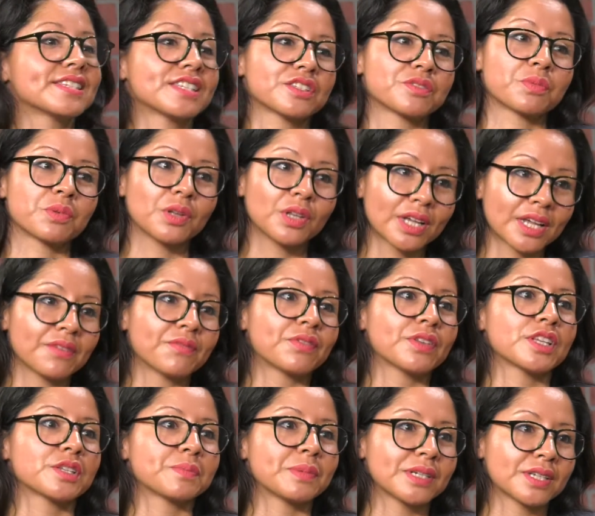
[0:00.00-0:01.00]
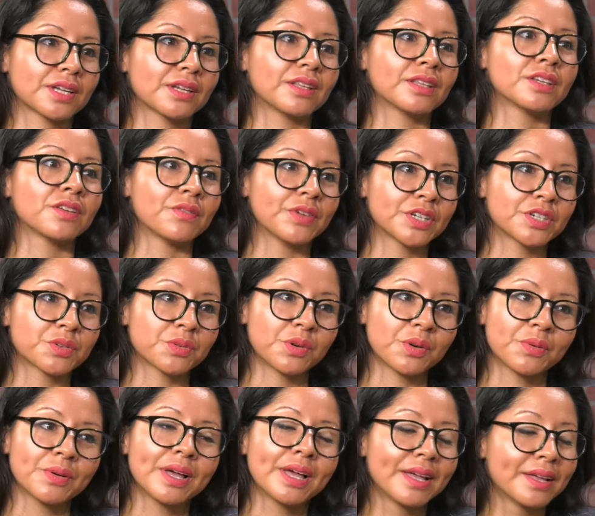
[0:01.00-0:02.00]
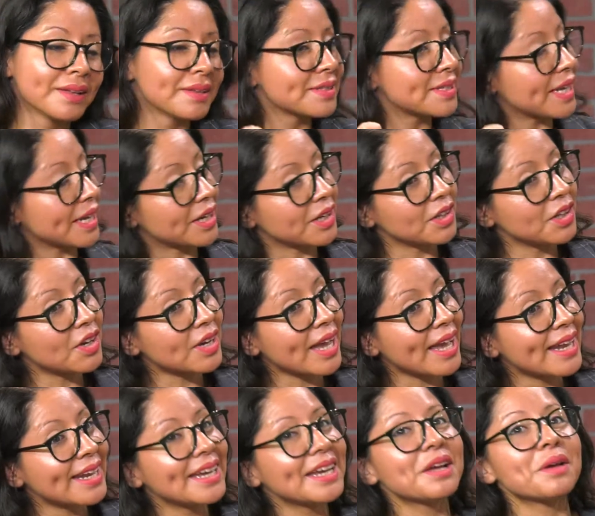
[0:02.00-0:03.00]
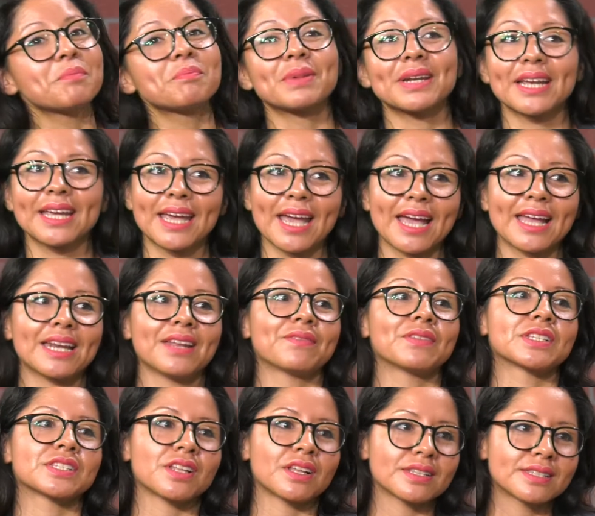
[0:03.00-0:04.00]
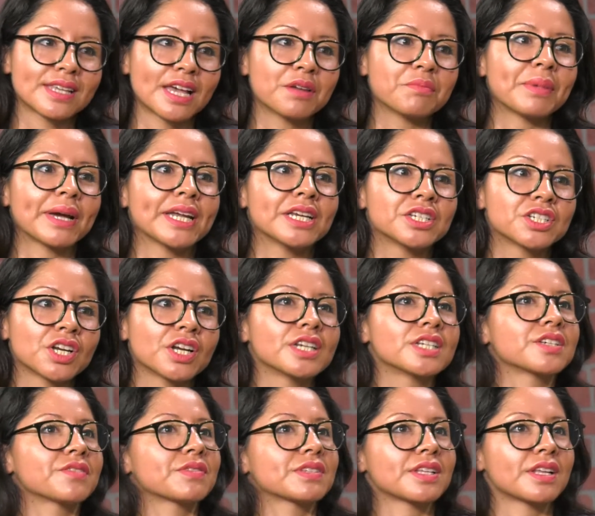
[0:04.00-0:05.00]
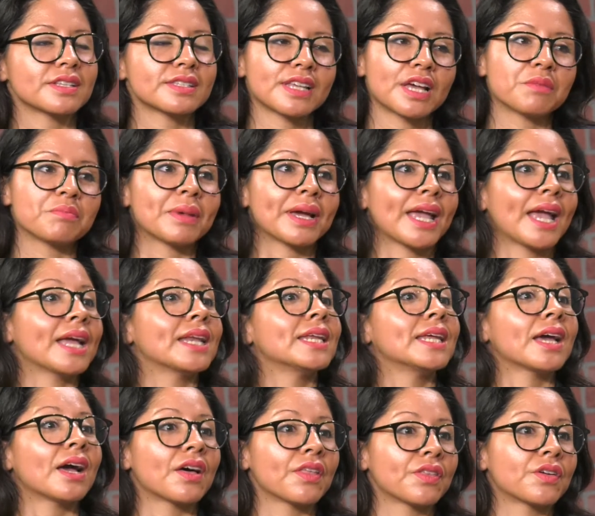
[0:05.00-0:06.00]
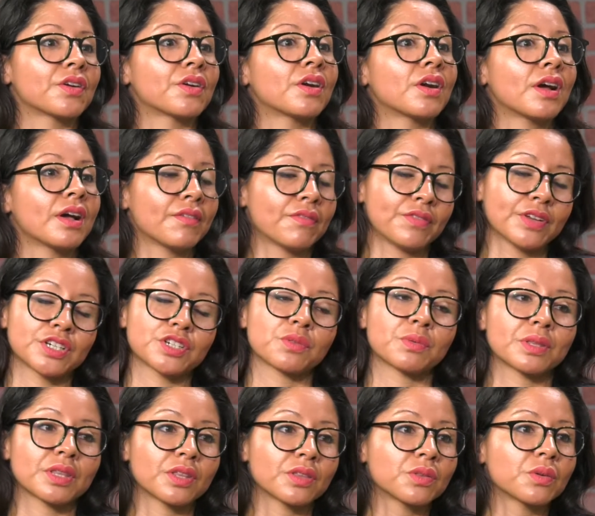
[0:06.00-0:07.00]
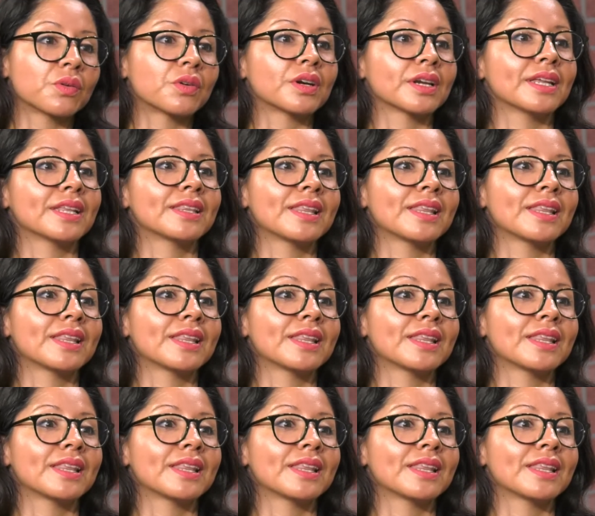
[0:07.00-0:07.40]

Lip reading: it says, we're looking for this particular individual, take a look at it. But again, if it's not signed by a judge, if it's not signed by any other official with authority,